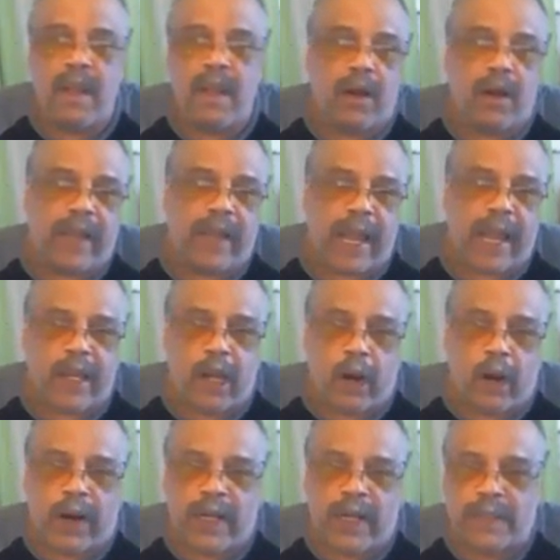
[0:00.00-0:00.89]
Okay,
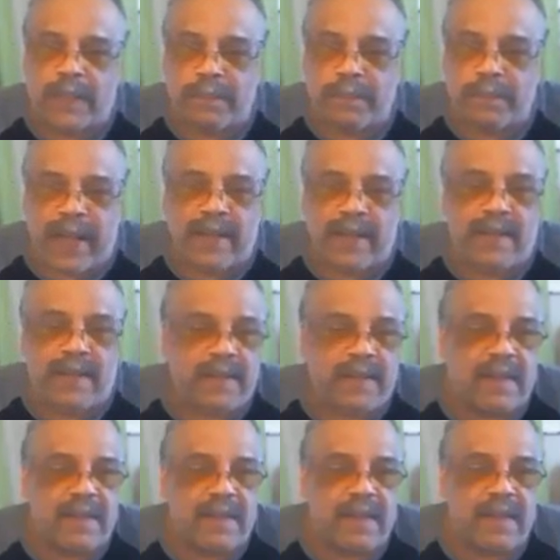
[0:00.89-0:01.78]
your
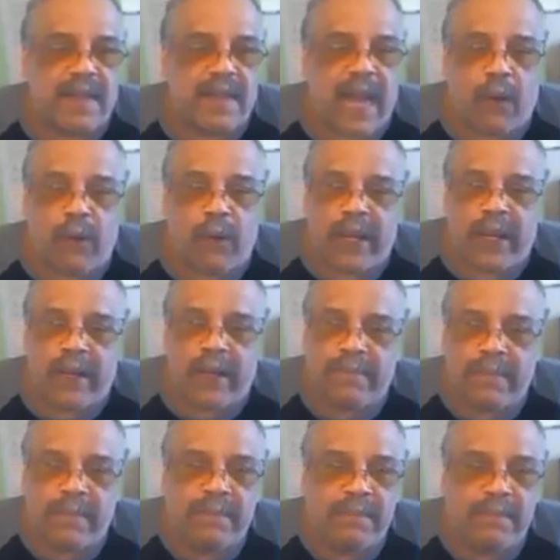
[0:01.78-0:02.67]
expenses. This is how we
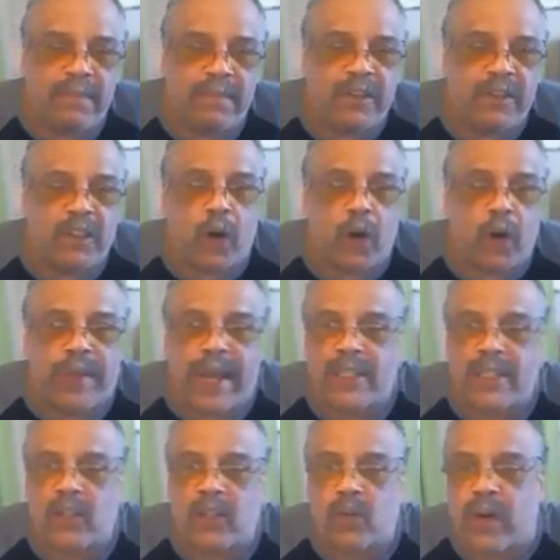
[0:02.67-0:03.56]
show
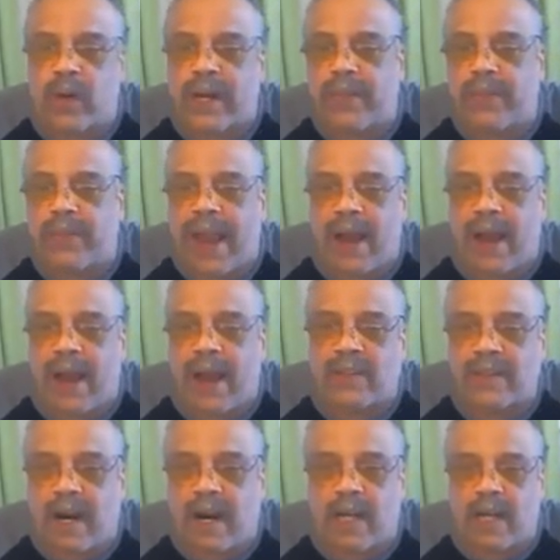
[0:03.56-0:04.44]
that
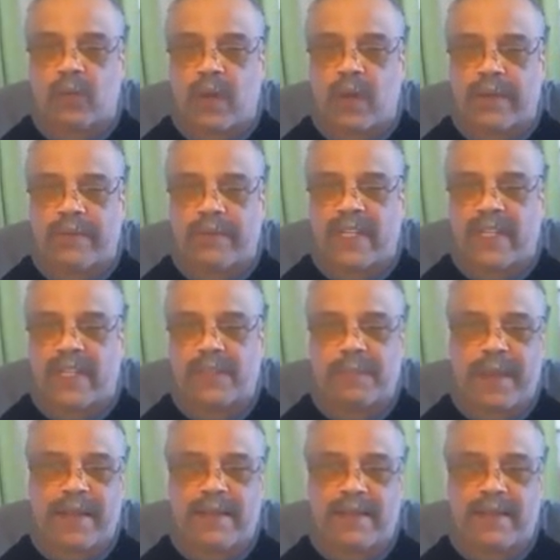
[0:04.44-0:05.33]
$20,000 worth of
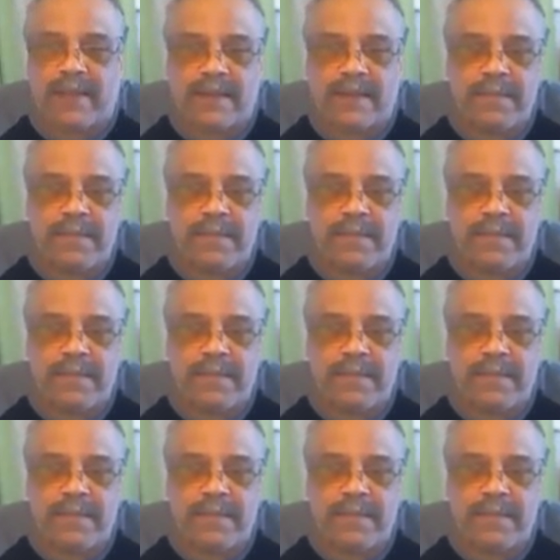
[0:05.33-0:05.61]
expenses.